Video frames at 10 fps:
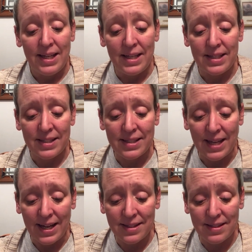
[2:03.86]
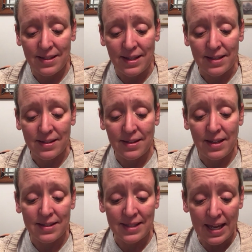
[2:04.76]
His dad's his,
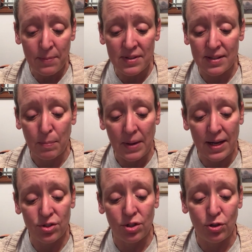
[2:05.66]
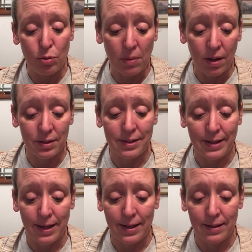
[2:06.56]
his name is Sebastian Dumont,
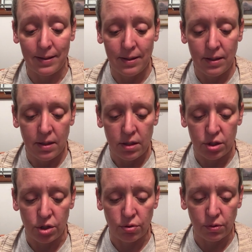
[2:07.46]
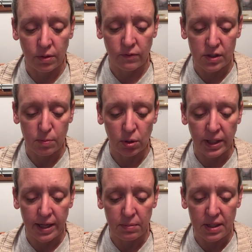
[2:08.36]
Dad. She drew an invisible
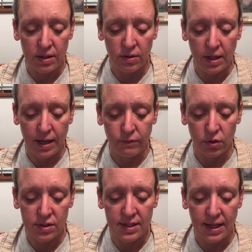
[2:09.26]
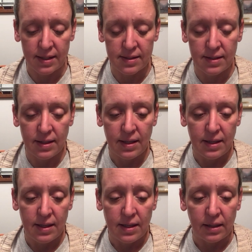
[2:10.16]
line beneath the advert's text.
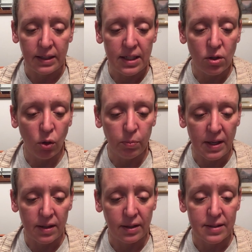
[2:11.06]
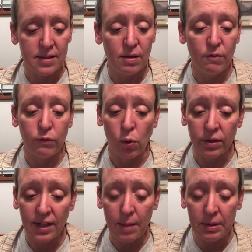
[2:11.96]
Elite gold medalist,
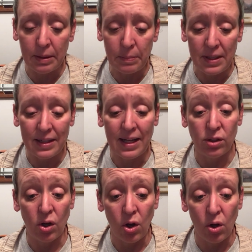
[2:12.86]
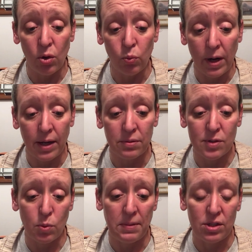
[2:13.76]
four-time Olympian, and all-round
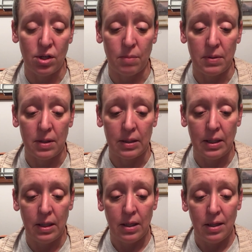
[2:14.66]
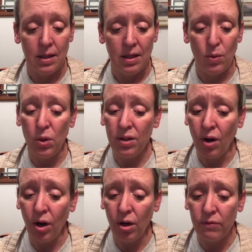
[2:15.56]
swimming champion. It
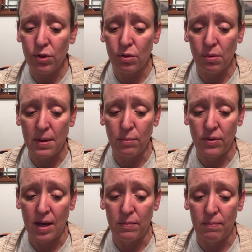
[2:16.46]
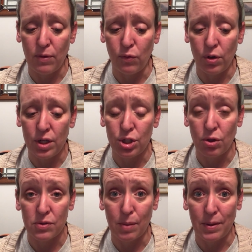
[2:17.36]
wouldn't hurt if you could remember that before he
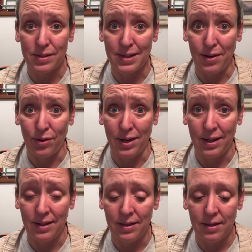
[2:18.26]
shows up on Saturday